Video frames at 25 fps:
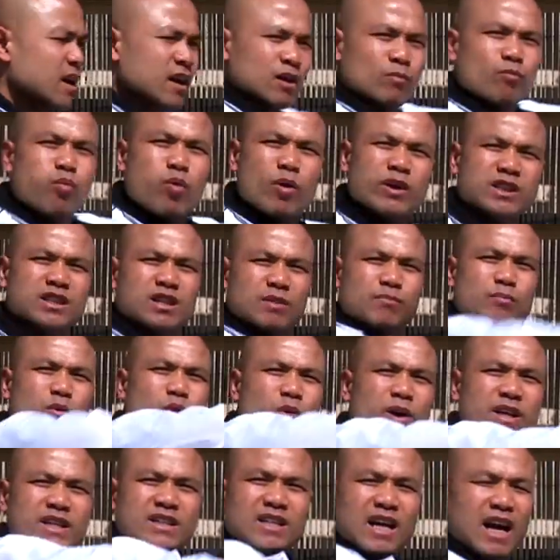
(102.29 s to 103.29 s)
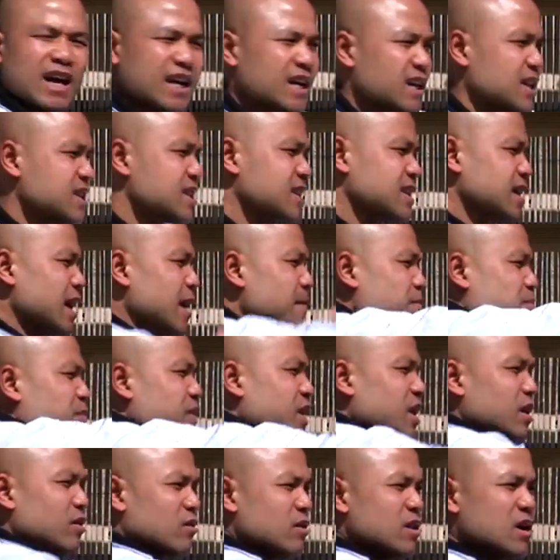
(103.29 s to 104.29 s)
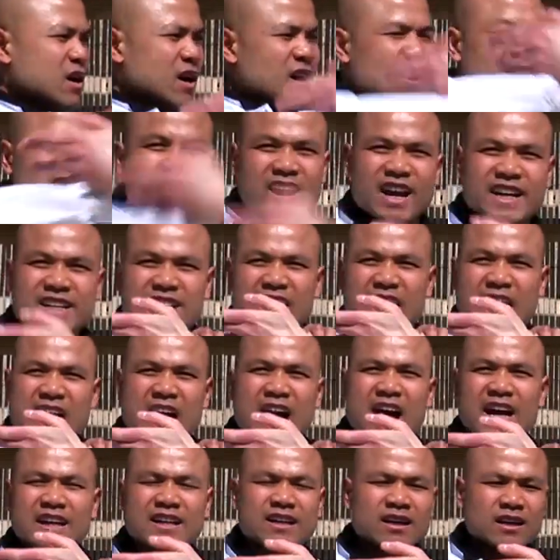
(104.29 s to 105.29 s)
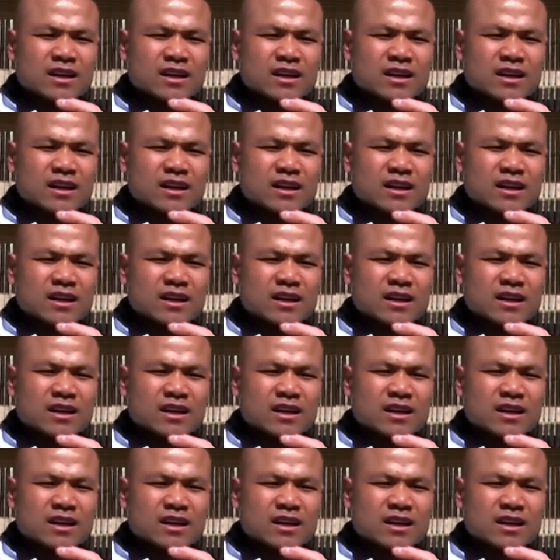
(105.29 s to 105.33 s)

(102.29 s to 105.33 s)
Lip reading: Principle exactly the same, you know, line the hand.